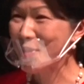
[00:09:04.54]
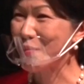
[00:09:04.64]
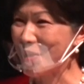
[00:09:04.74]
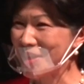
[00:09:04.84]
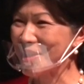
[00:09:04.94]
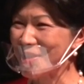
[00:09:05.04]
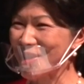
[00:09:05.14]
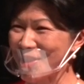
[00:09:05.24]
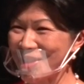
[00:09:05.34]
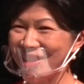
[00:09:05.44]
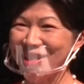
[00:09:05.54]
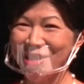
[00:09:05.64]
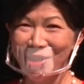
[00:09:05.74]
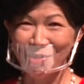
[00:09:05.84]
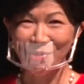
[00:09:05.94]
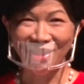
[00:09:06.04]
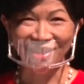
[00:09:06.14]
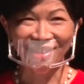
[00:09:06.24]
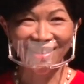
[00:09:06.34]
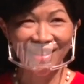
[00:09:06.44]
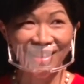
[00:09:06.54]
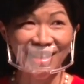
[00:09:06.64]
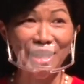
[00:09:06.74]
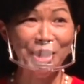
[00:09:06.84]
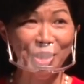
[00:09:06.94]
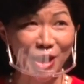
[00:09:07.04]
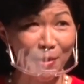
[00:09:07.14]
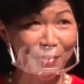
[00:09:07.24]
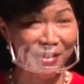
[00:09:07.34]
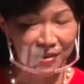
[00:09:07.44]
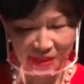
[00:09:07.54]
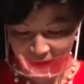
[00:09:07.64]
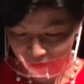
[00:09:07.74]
one could start a career in Japanese